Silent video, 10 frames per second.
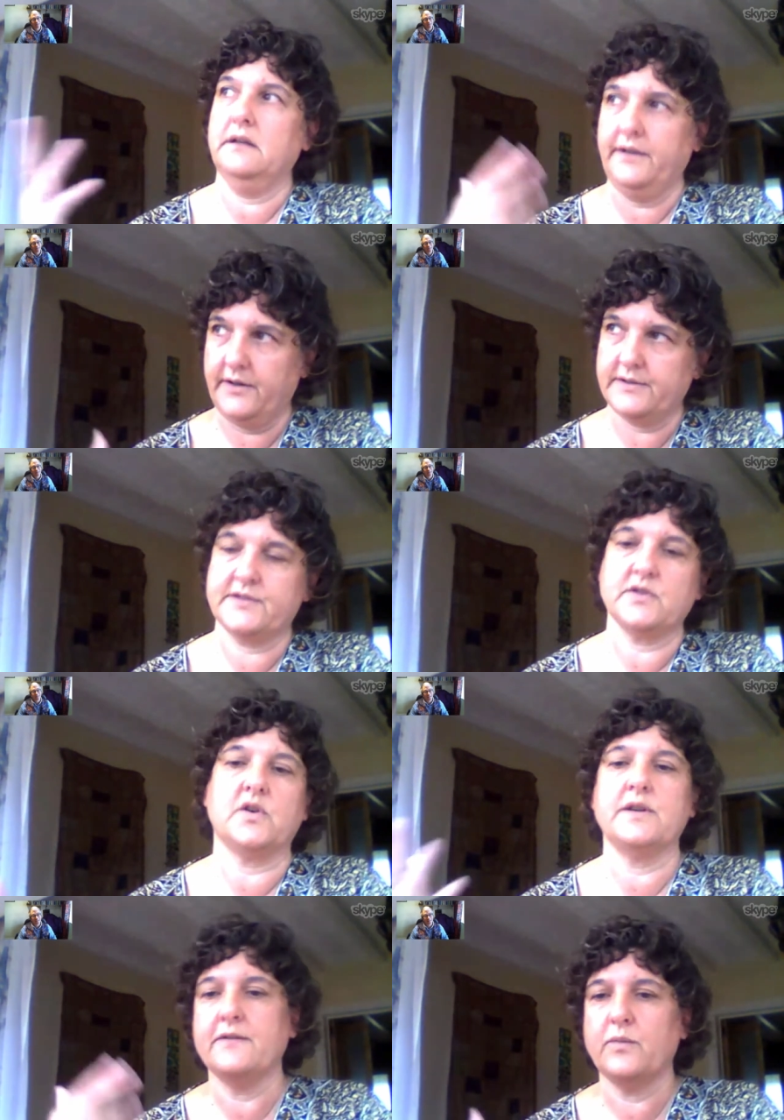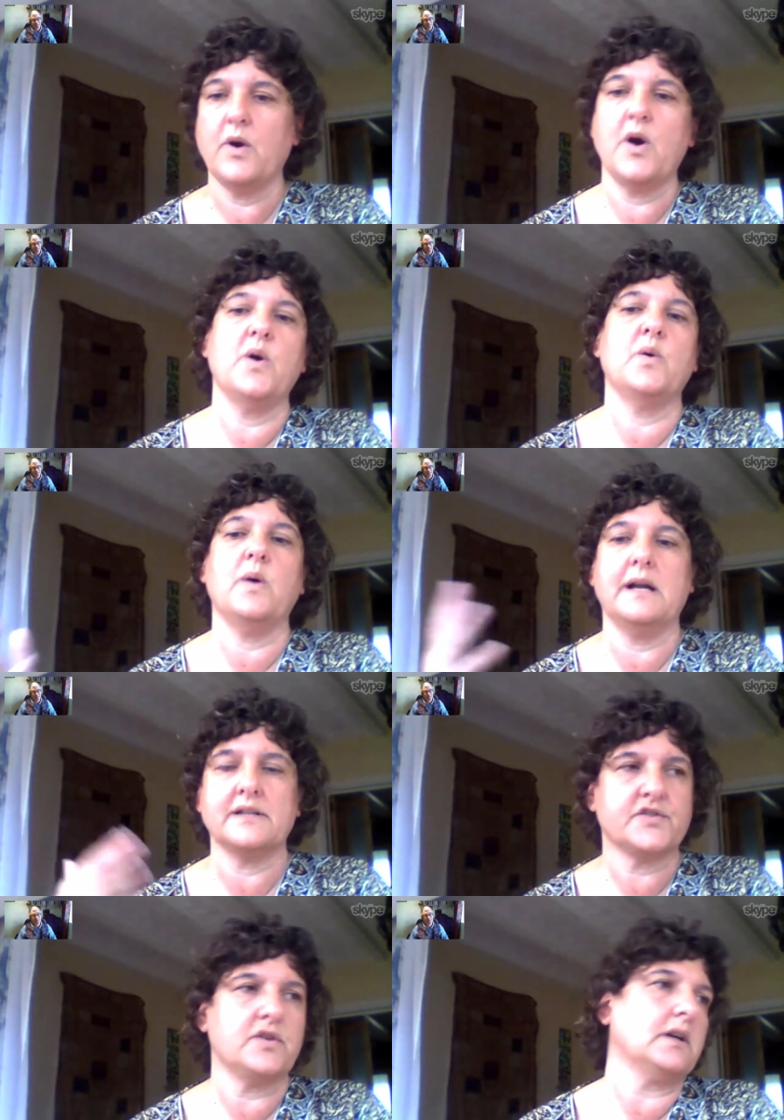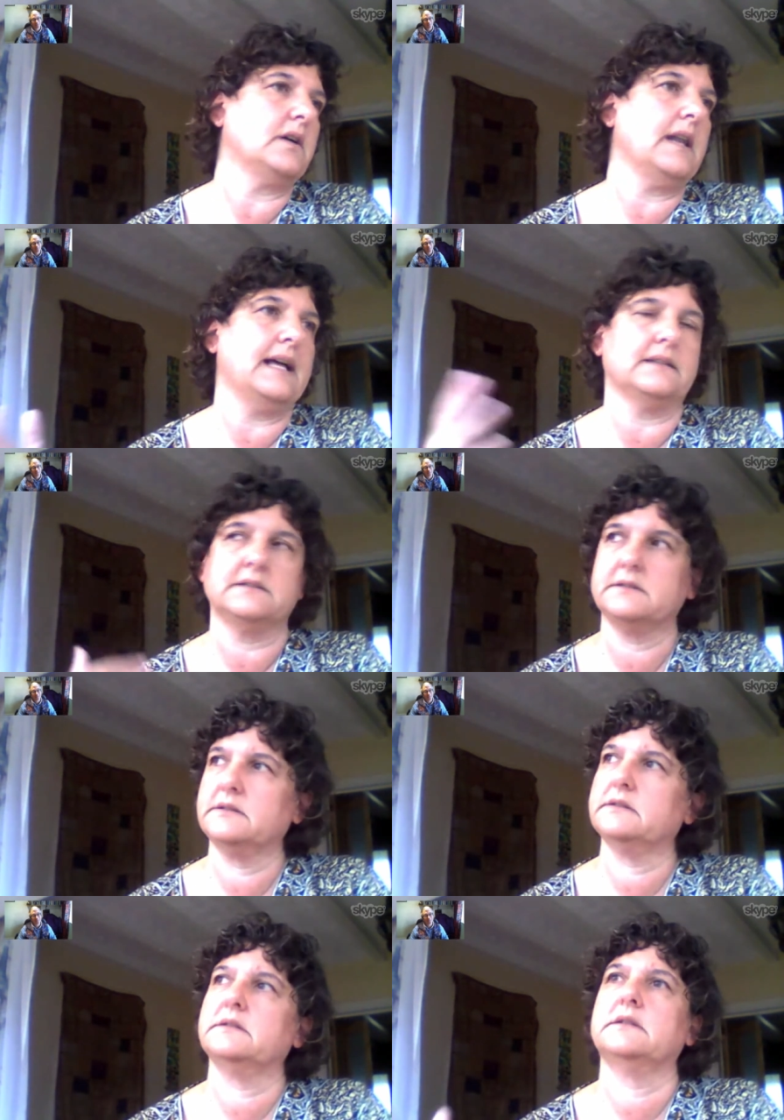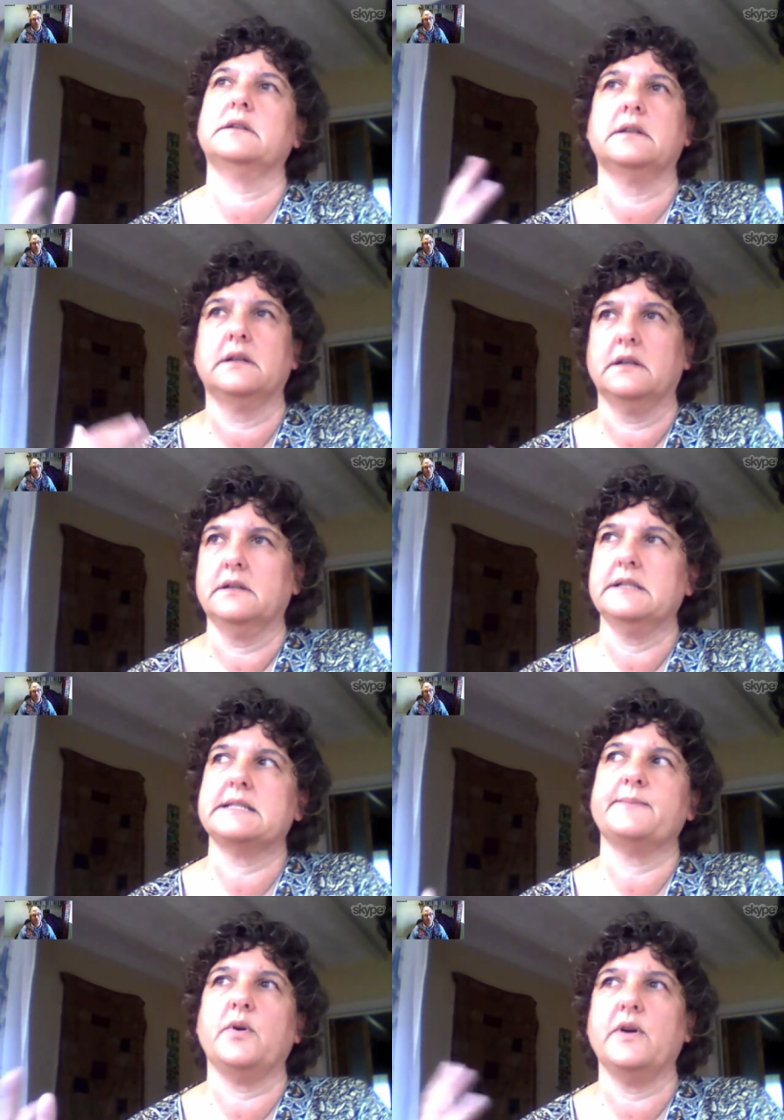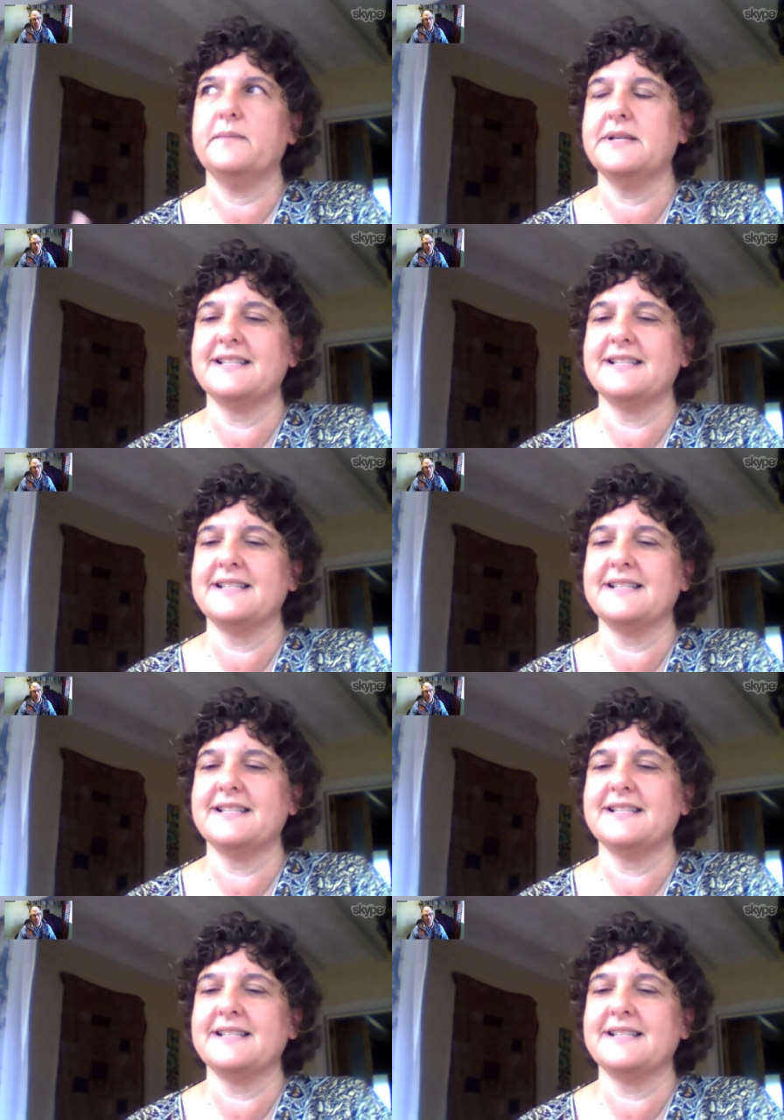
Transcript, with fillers: you know, story of woe and struggle and disappointment.